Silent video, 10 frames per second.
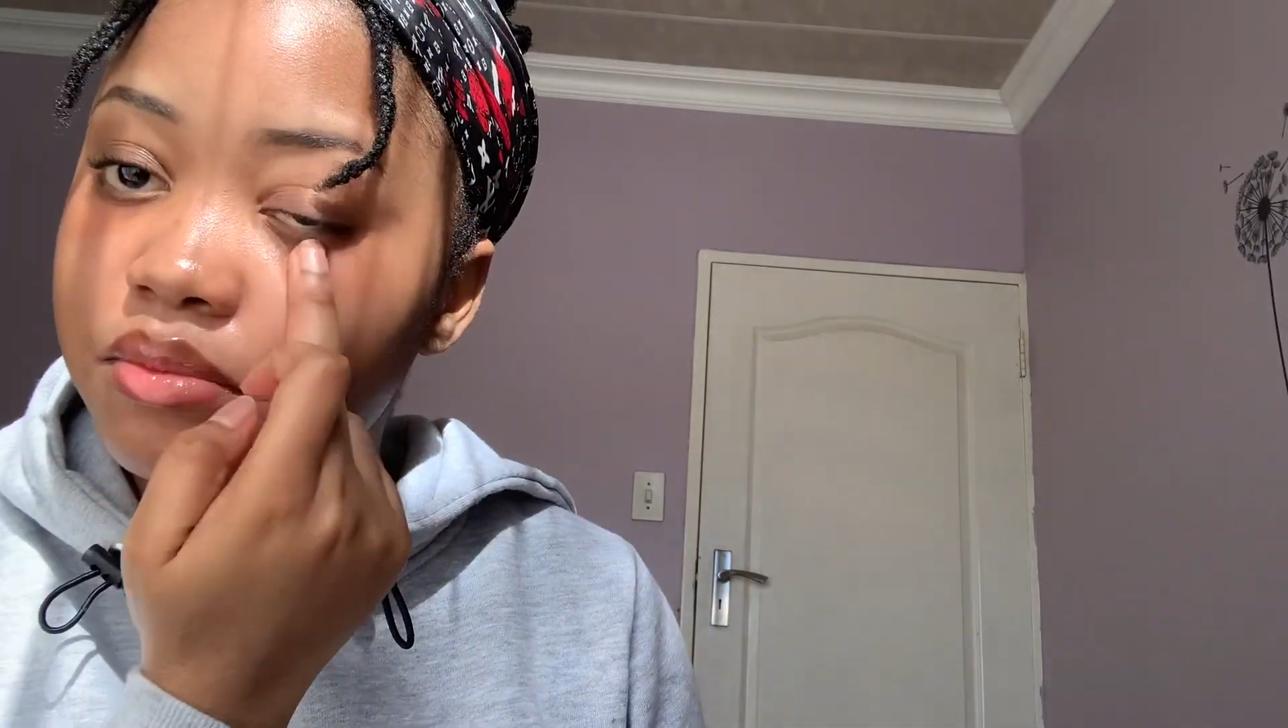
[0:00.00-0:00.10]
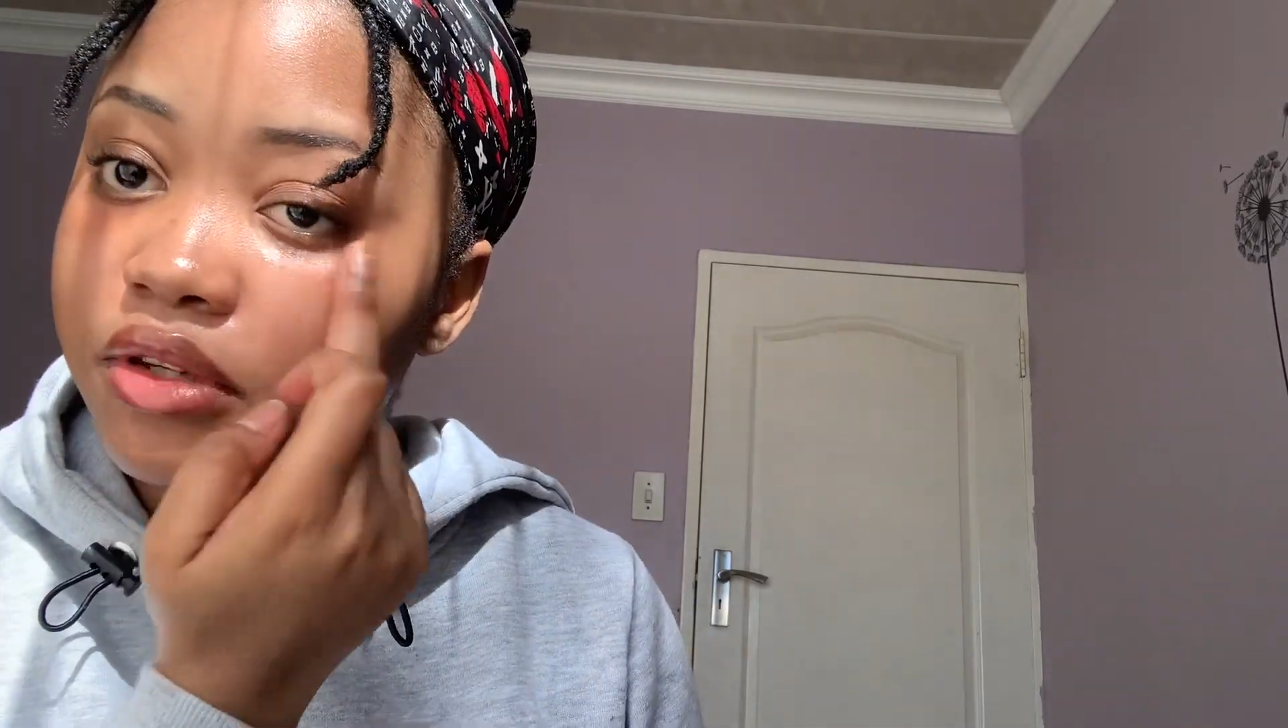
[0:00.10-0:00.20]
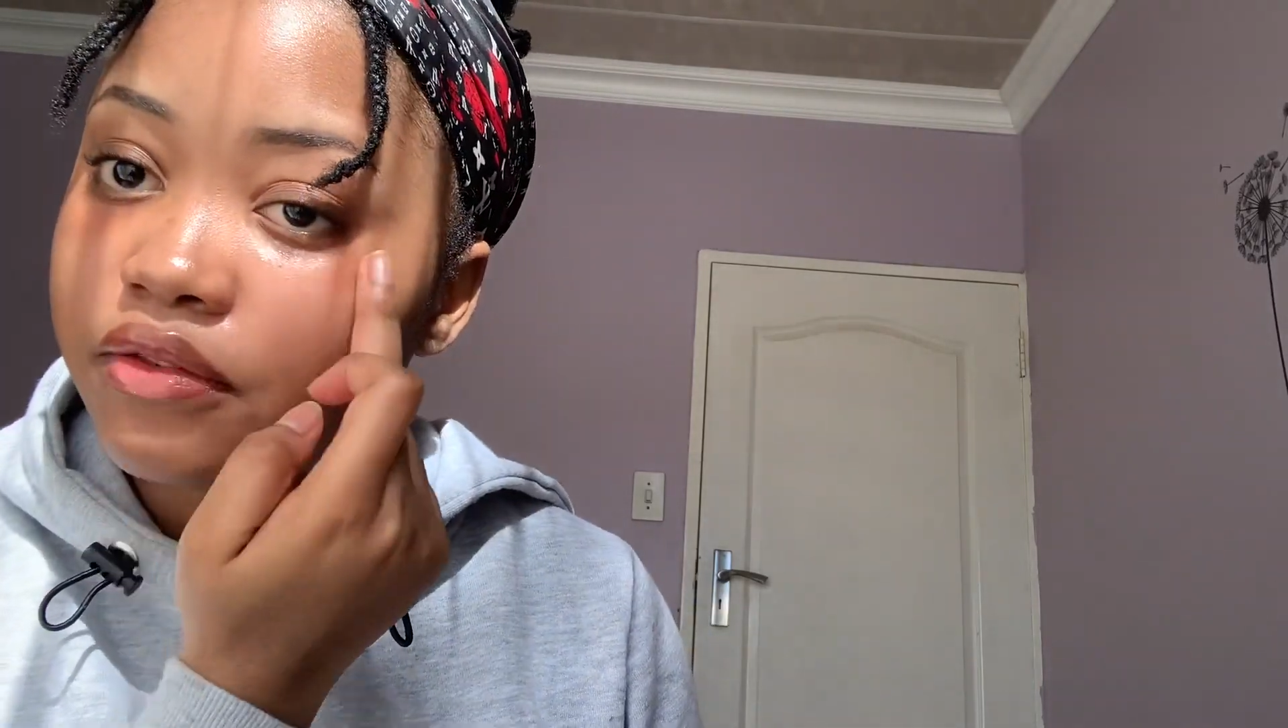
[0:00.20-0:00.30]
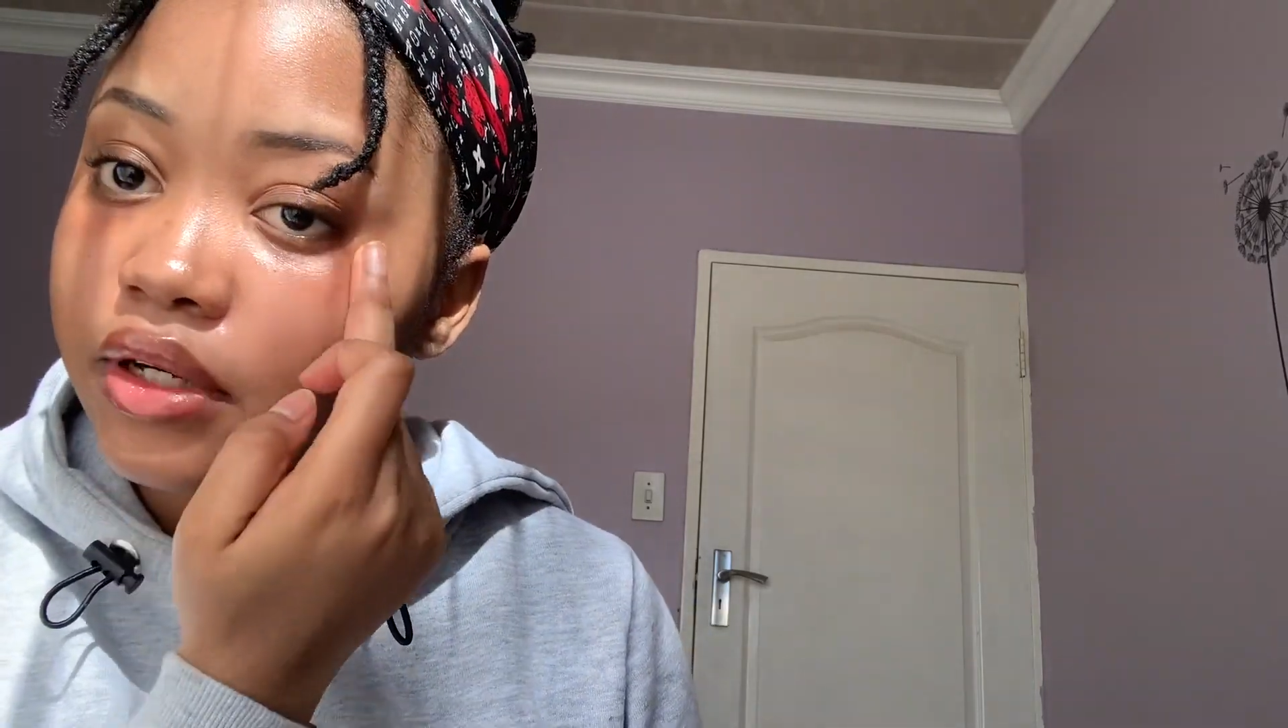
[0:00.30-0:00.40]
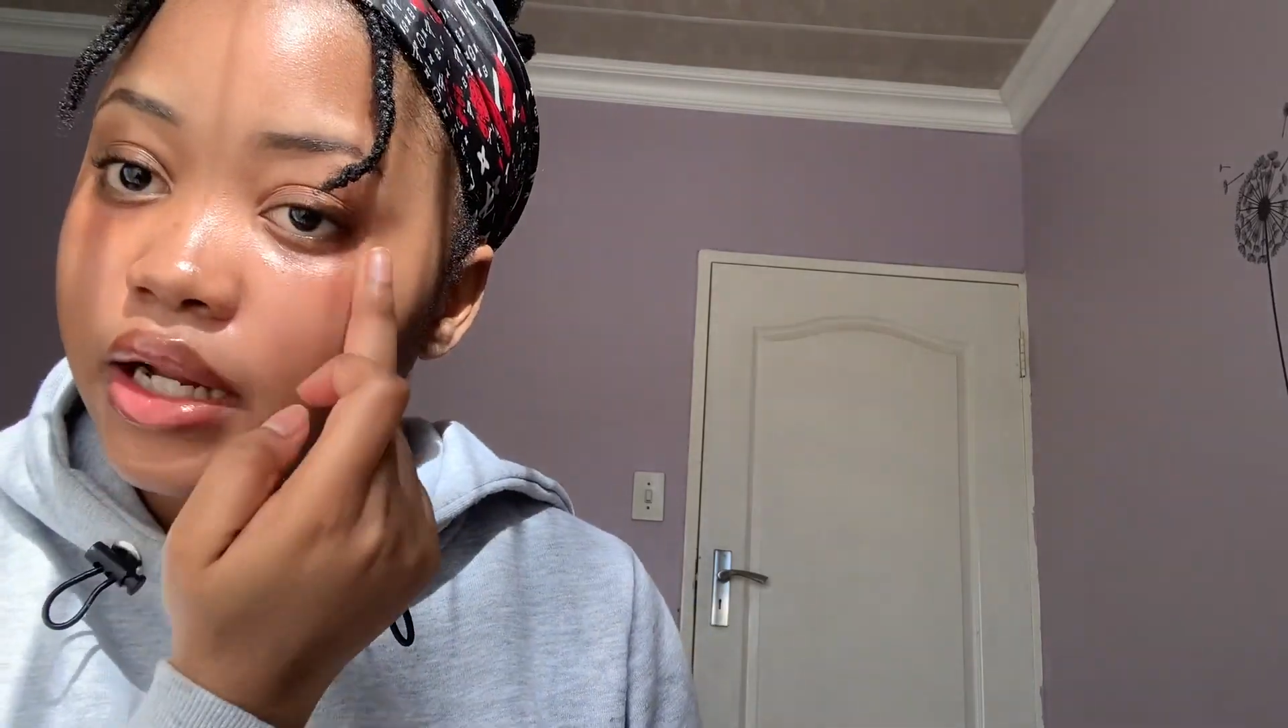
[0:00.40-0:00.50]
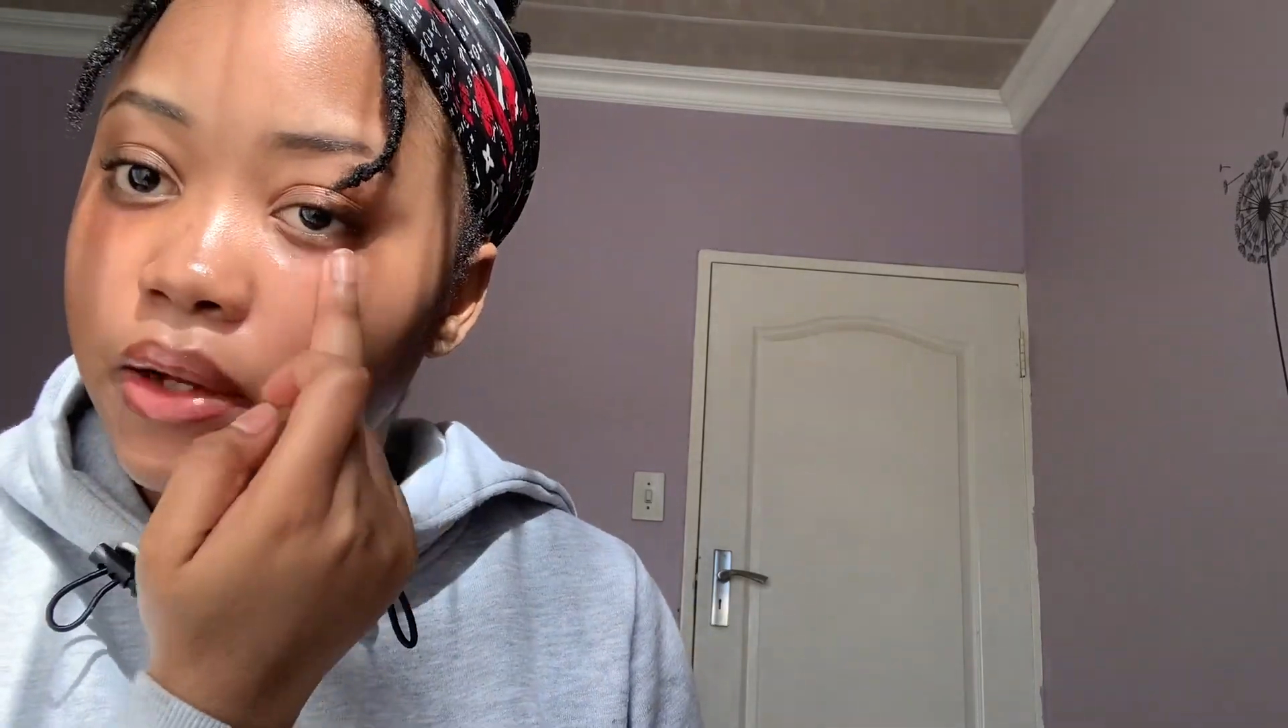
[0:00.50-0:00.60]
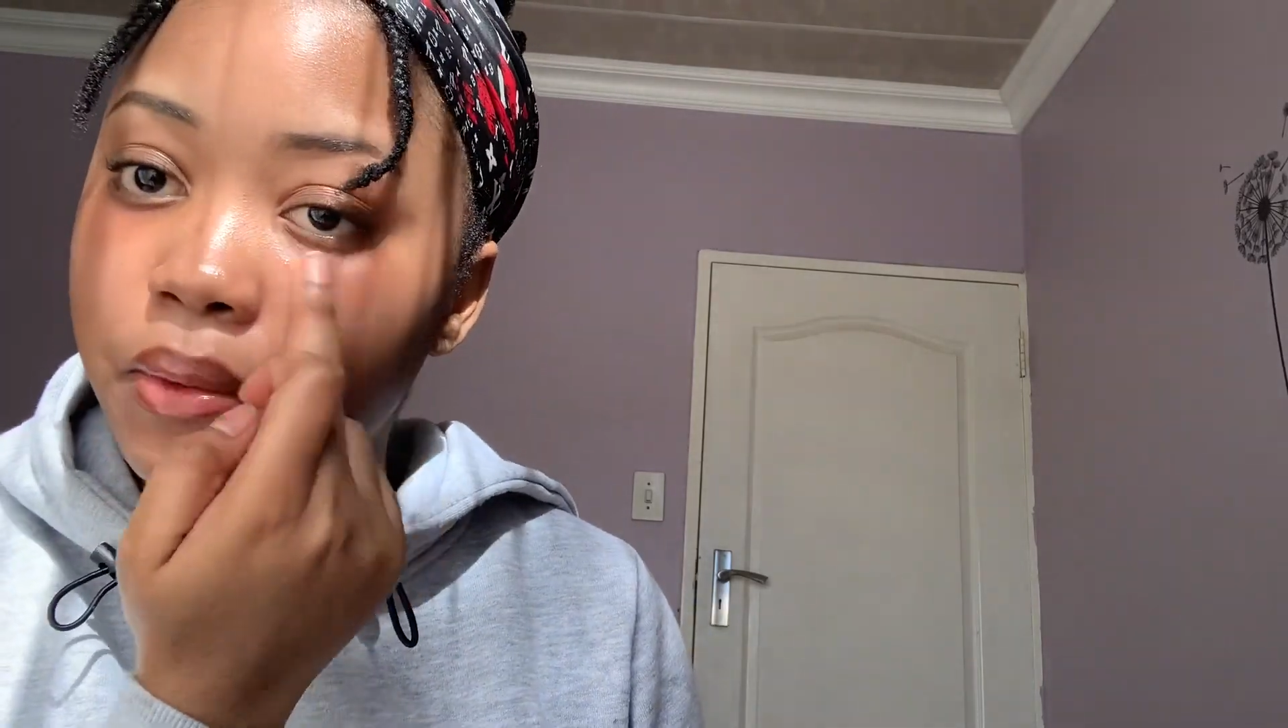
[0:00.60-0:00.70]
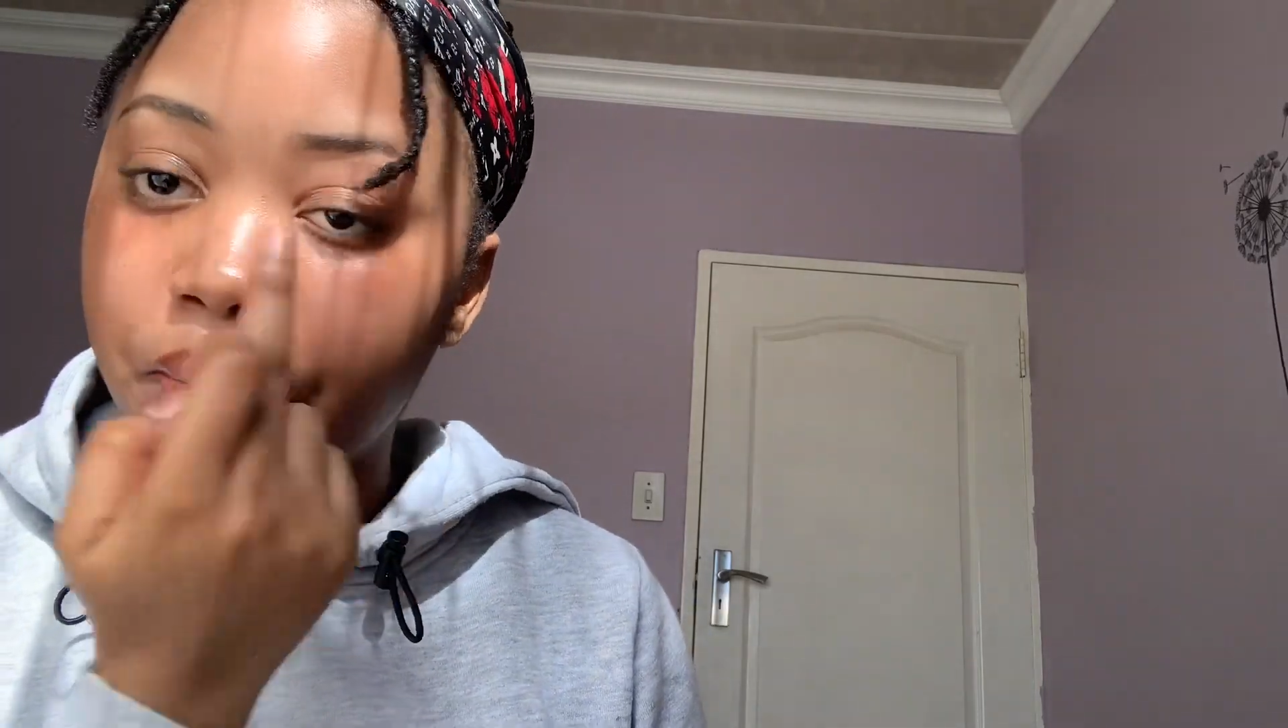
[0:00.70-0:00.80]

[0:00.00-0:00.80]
me for now.